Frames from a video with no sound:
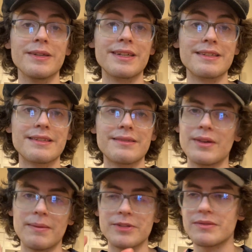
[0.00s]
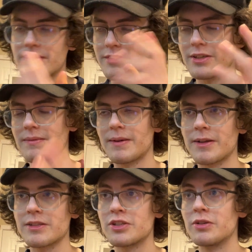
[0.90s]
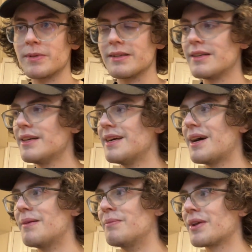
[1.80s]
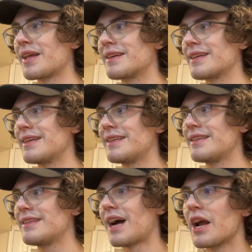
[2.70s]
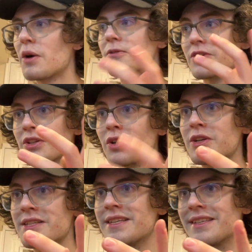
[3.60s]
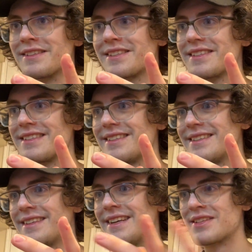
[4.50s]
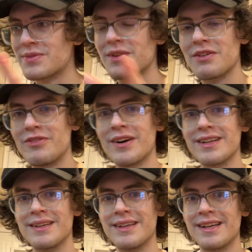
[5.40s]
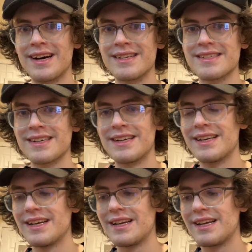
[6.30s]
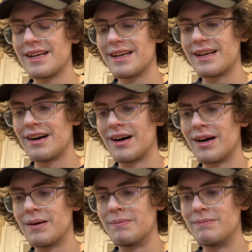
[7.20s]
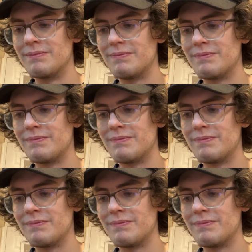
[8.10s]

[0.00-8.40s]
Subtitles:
because, well, I'm not stupid, but like I overlooked this, and it's really funny in hindsight. The